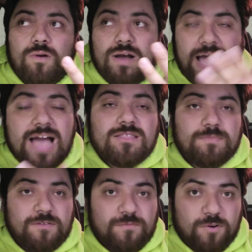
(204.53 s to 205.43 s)
had
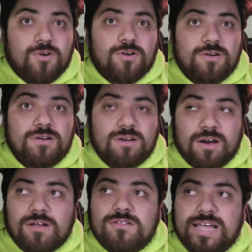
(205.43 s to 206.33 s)
before,
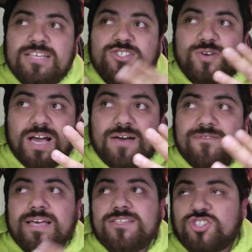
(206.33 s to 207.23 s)
unless you have
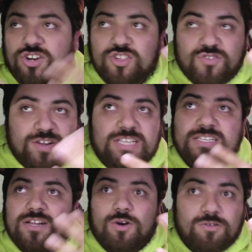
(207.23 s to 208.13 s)
like
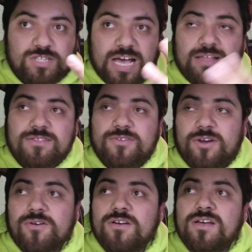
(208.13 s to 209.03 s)
surgeries and all that, you
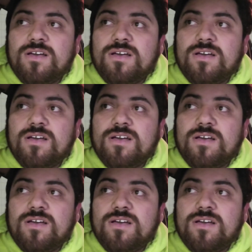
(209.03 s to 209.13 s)
know?